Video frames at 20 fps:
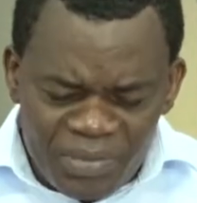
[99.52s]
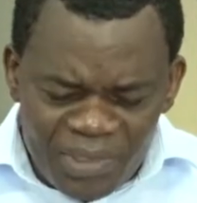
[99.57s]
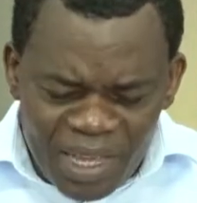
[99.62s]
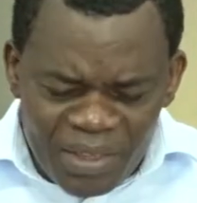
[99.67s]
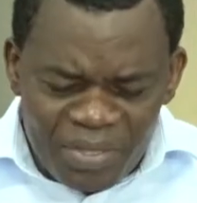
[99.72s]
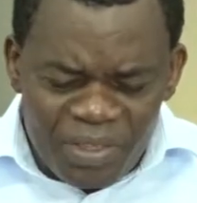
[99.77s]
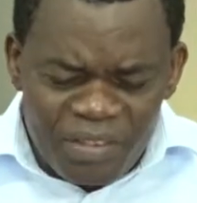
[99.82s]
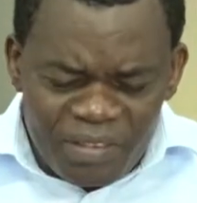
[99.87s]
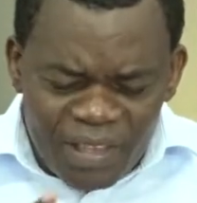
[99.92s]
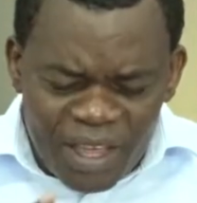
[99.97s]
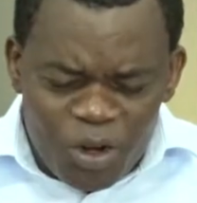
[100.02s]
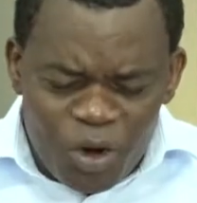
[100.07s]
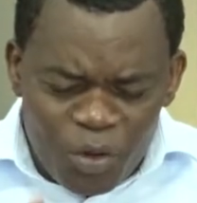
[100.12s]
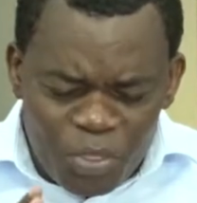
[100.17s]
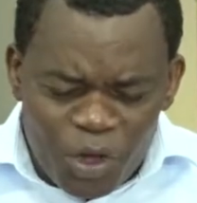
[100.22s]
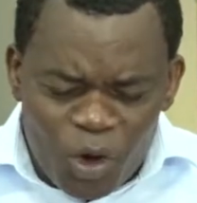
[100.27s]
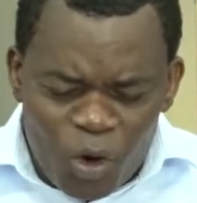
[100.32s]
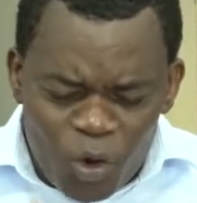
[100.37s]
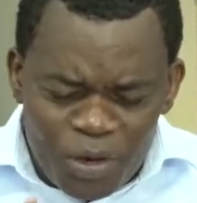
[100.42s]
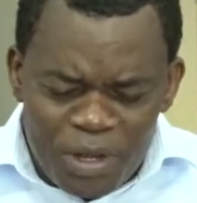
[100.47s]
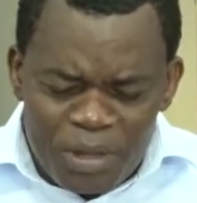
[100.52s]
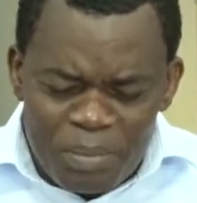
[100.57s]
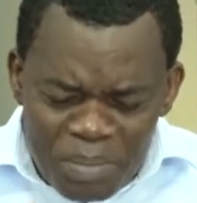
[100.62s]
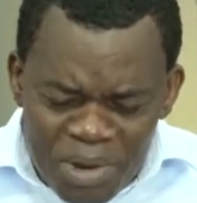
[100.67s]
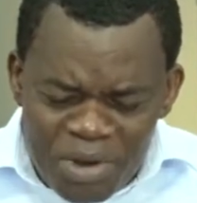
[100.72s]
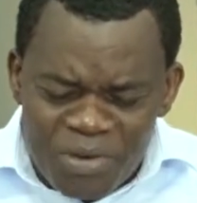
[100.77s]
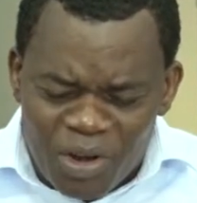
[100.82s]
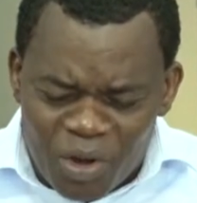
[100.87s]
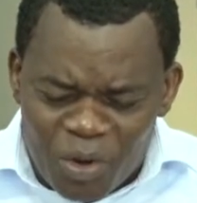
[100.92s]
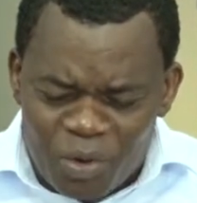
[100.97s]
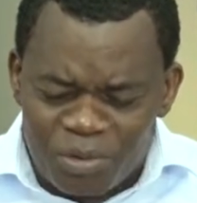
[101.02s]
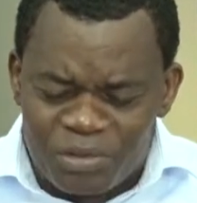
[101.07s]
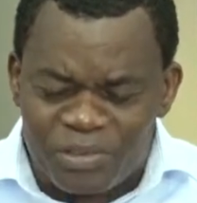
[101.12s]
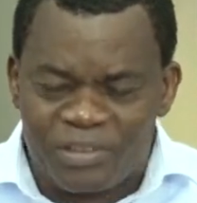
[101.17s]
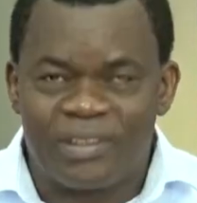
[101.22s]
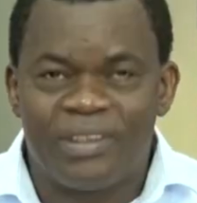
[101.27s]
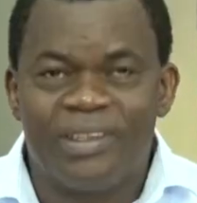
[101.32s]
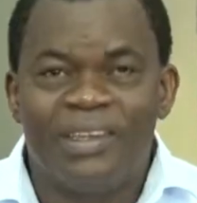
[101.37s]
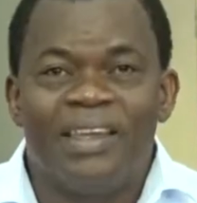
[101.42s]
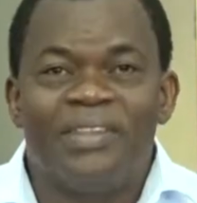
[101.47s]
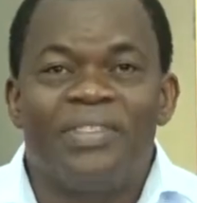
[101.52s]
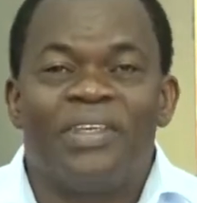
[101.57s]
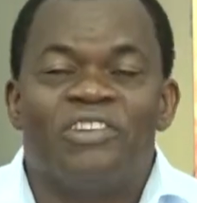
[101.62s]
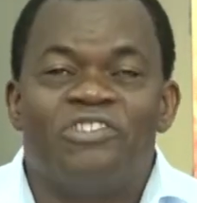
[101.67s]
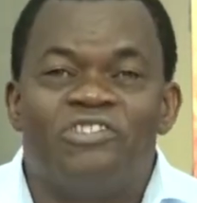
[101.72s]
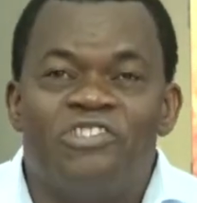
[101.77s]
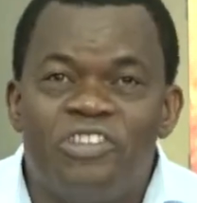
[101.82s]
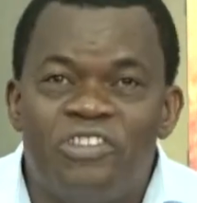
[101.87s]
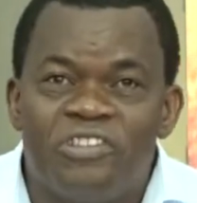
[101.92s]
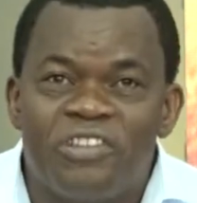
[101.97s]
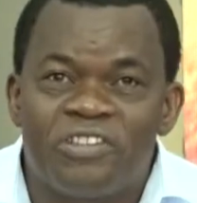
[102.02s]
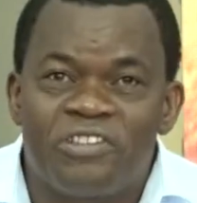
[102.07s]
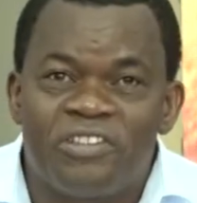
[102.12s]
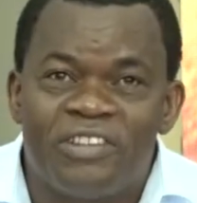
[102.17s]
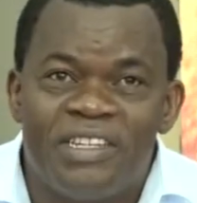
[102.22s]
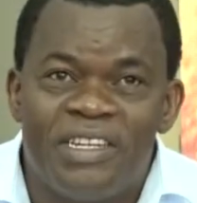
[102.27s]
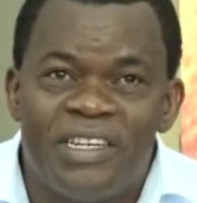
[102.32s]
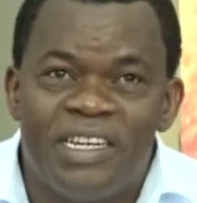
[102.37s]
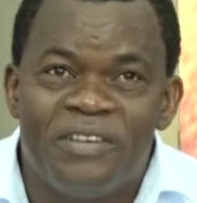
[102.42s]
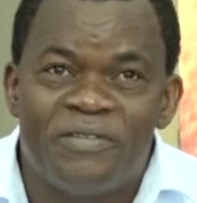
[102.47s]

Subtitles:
These are not the only miracles that Jesus did.